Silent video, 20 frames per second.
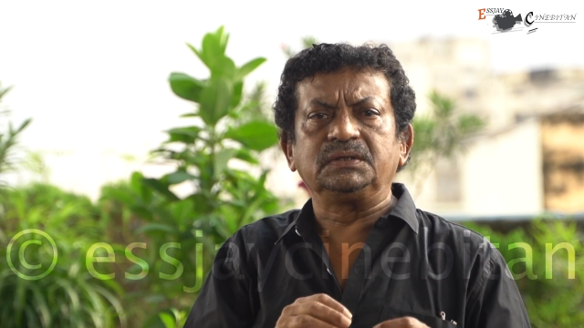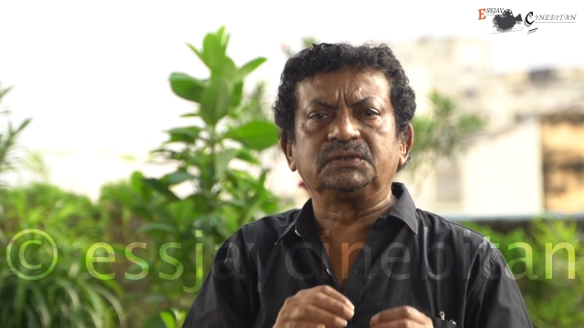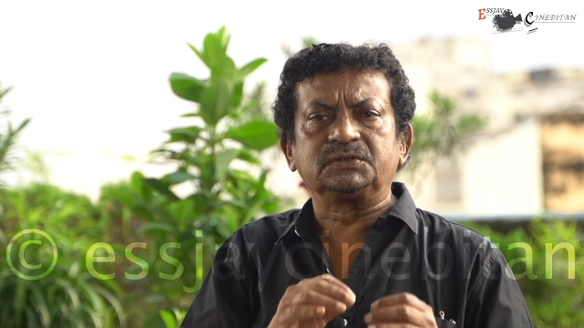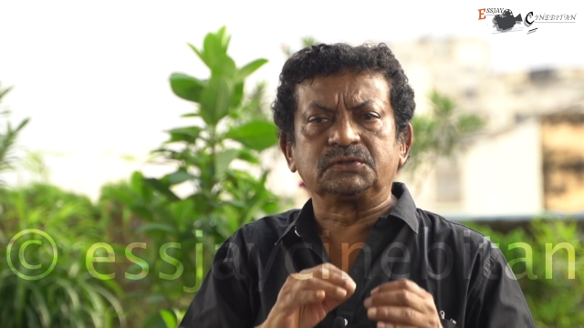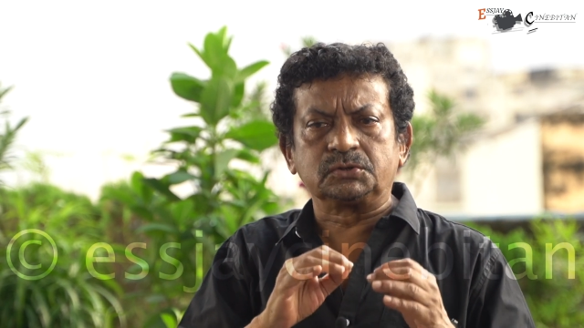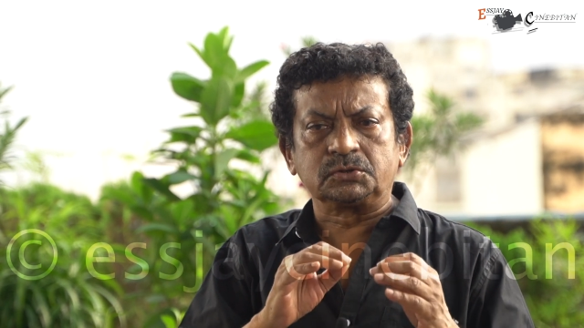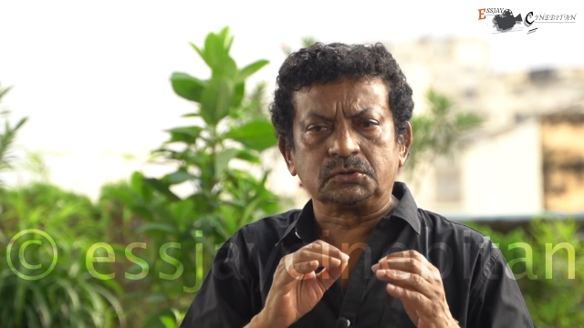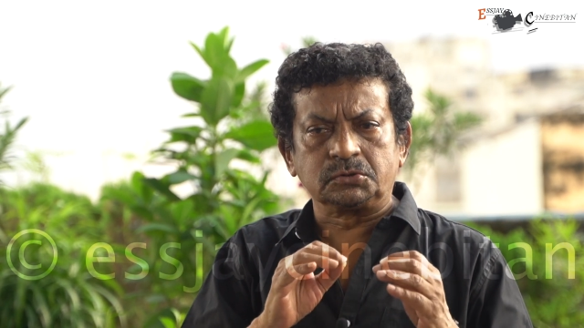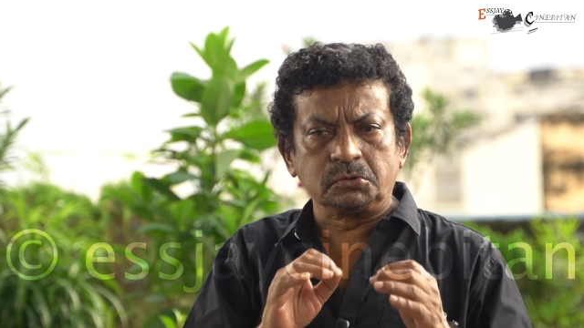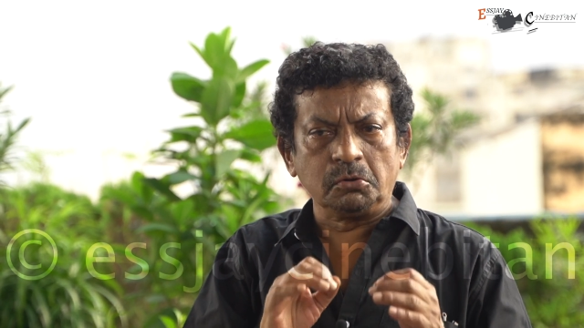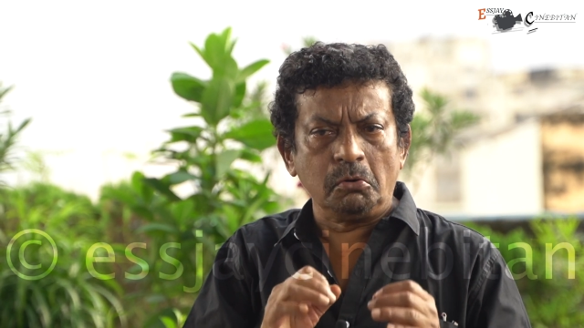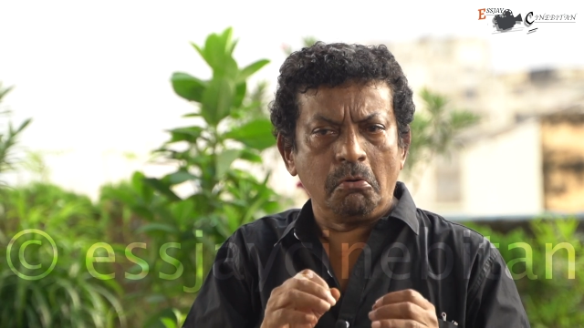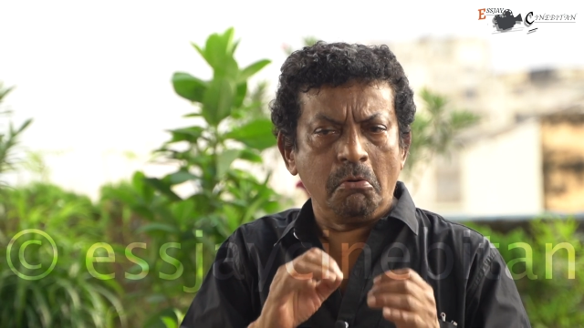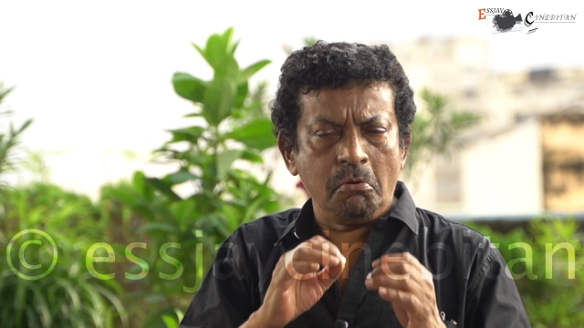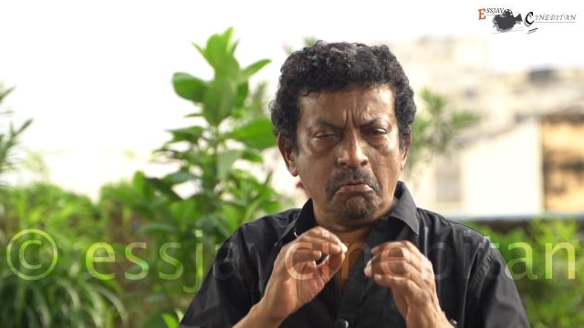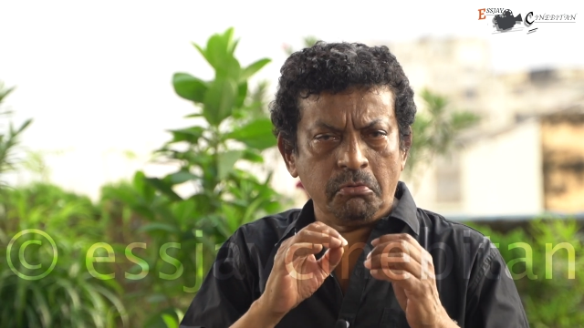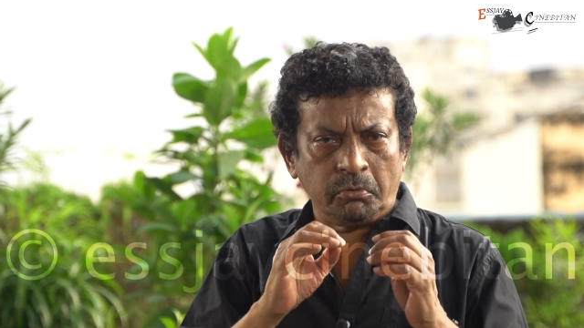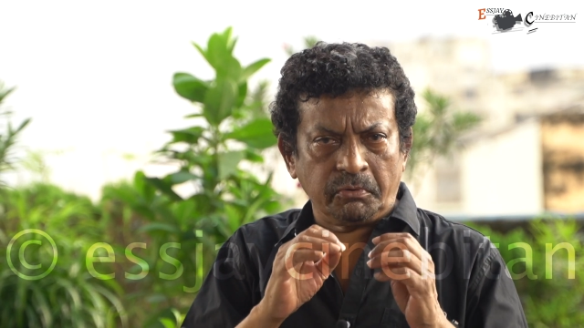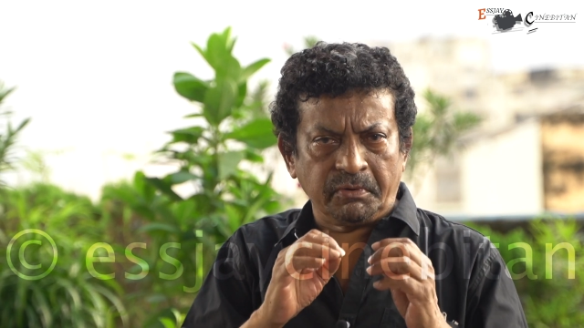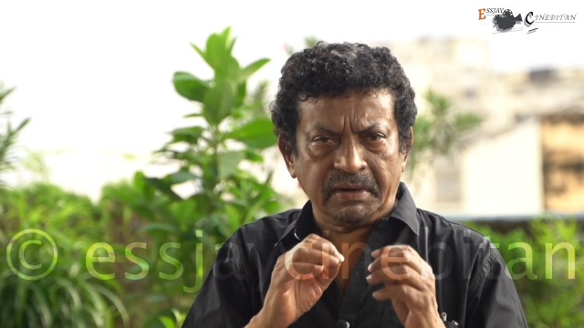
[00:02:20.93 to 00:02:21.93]

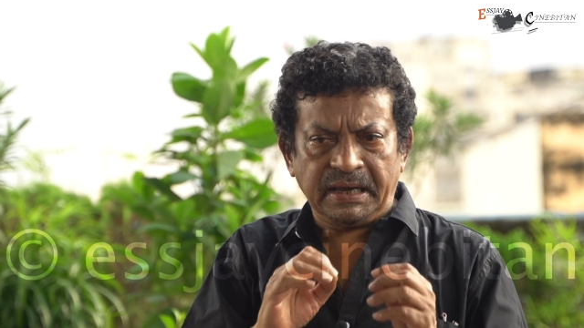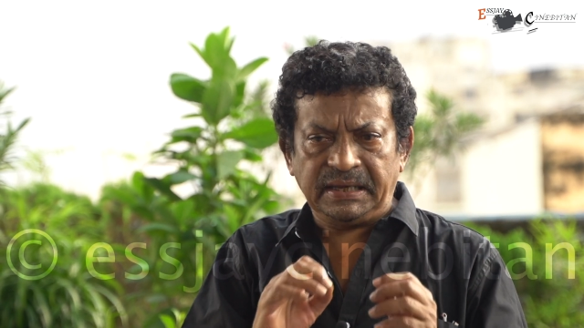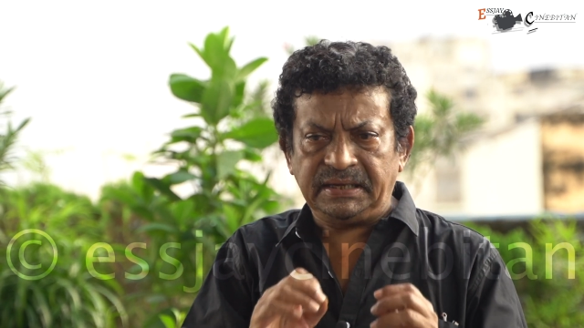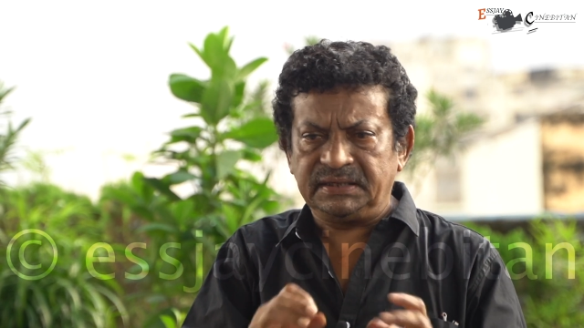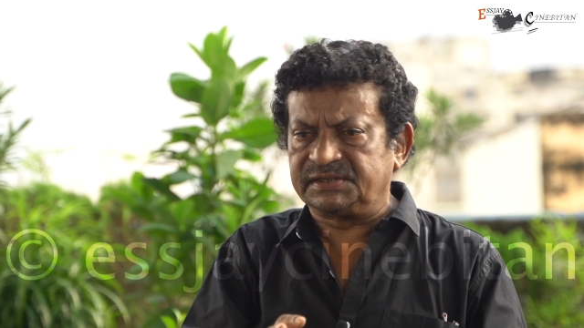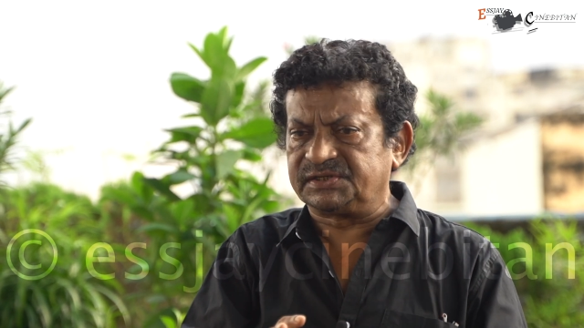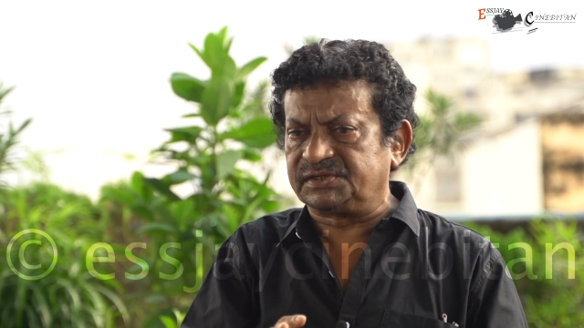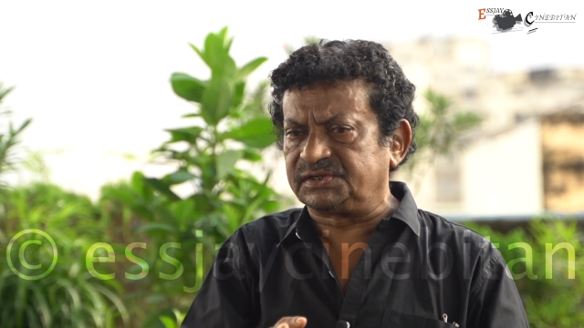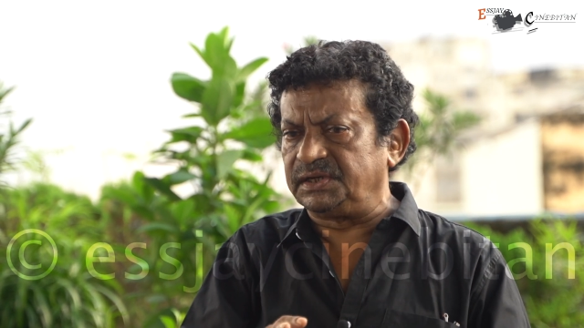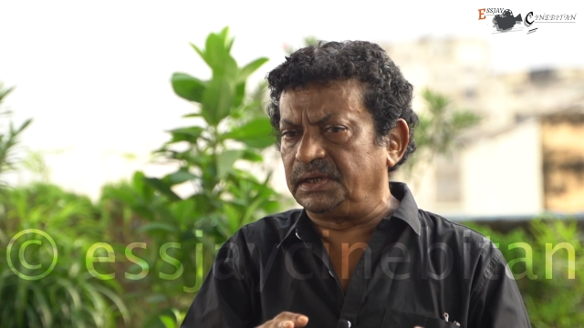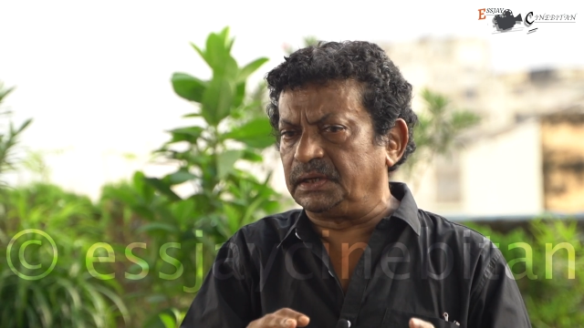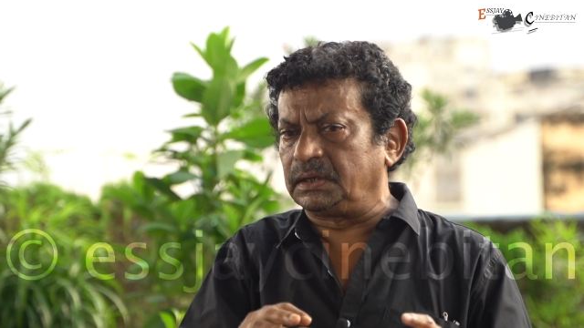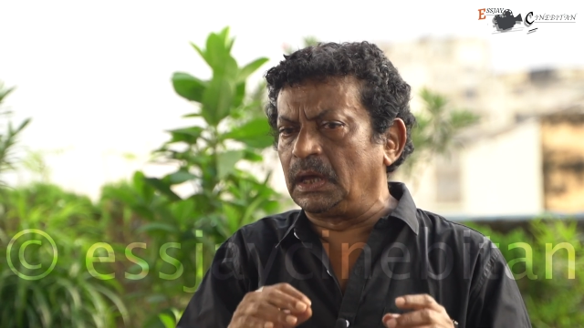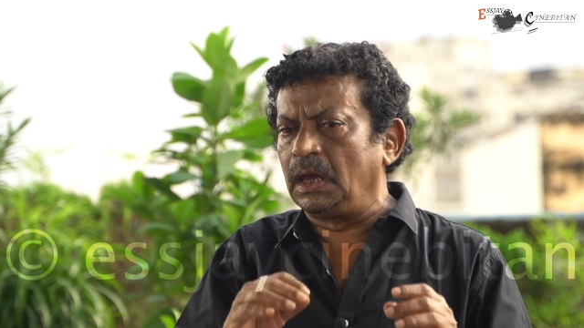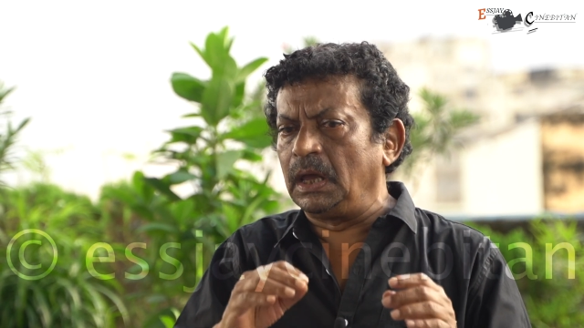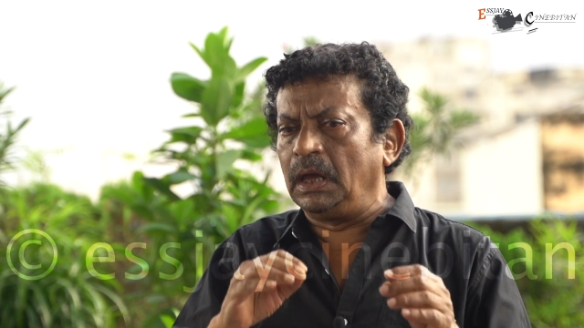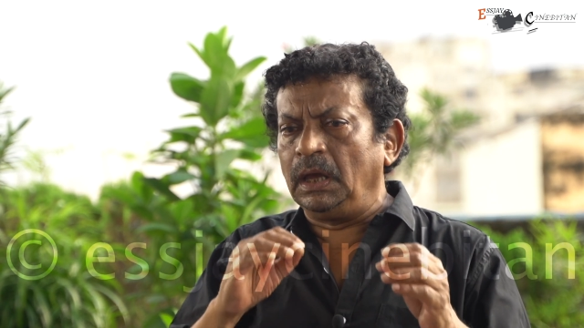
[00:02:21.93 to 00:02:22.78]
so realistic.